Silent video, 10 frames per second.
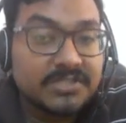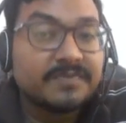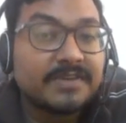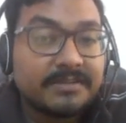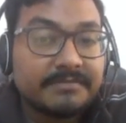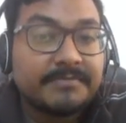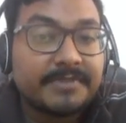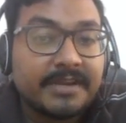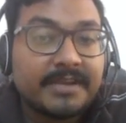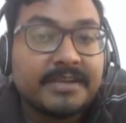well,
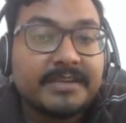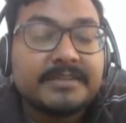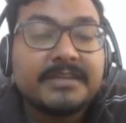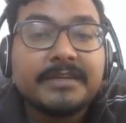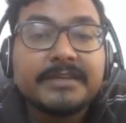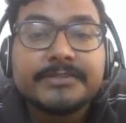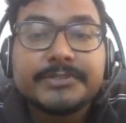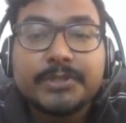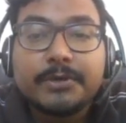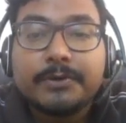right?
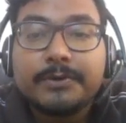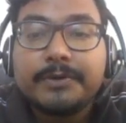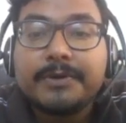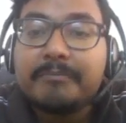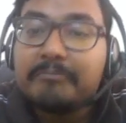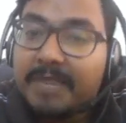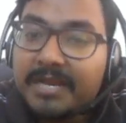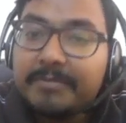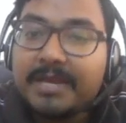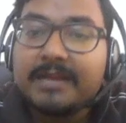So my
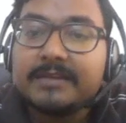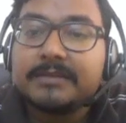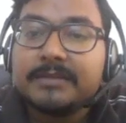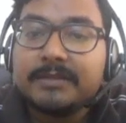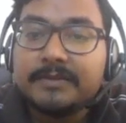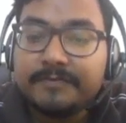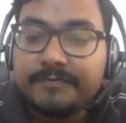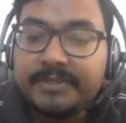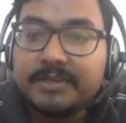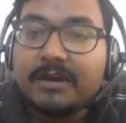bad,
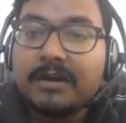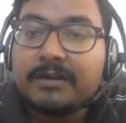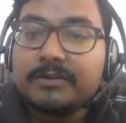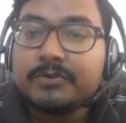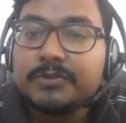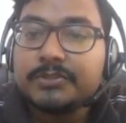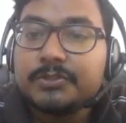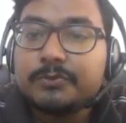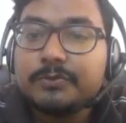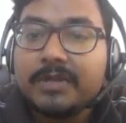we are going
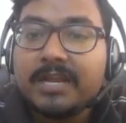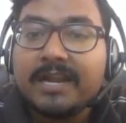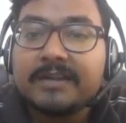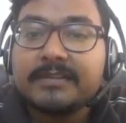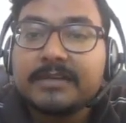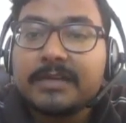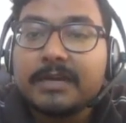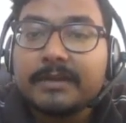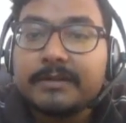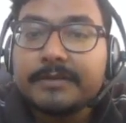to add the
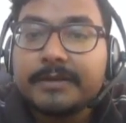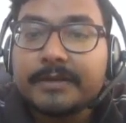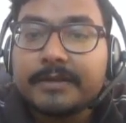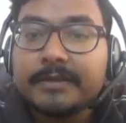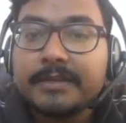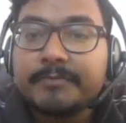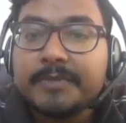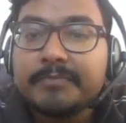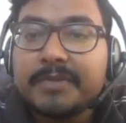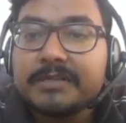current. Okay, let me
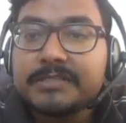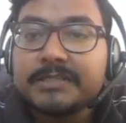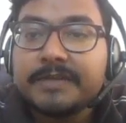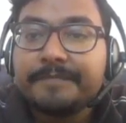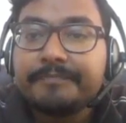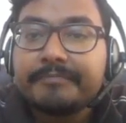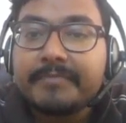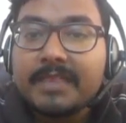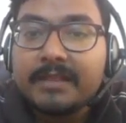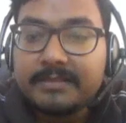pass
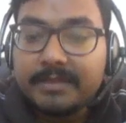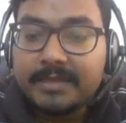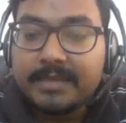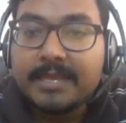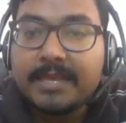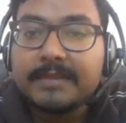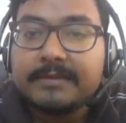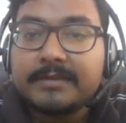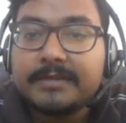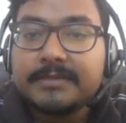the
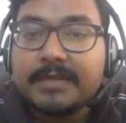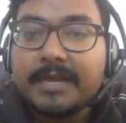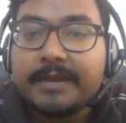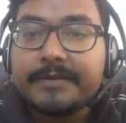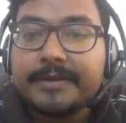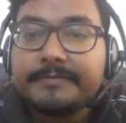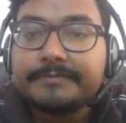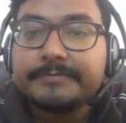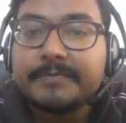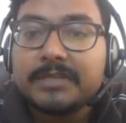candidate array.
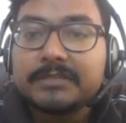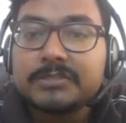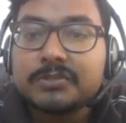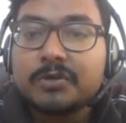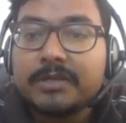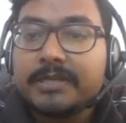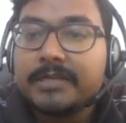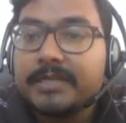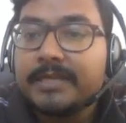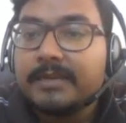I'll just call it
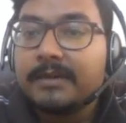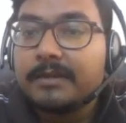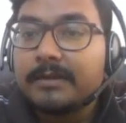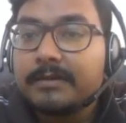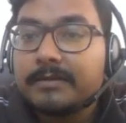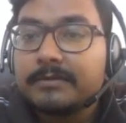ARR.